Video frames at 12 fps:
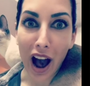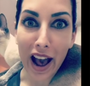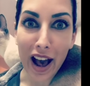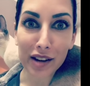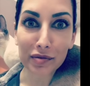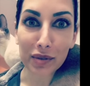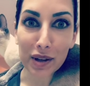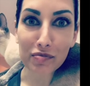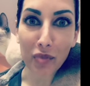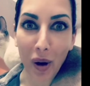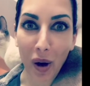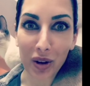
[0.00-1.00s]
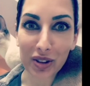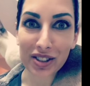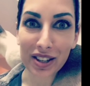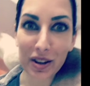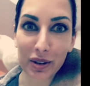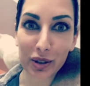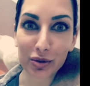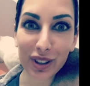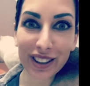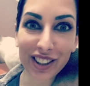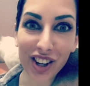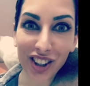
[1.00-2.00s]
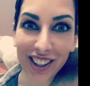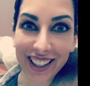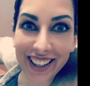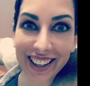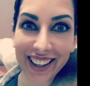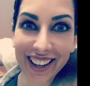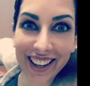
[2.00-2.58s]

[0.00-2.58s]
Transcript: I had meatballs, and they were really good.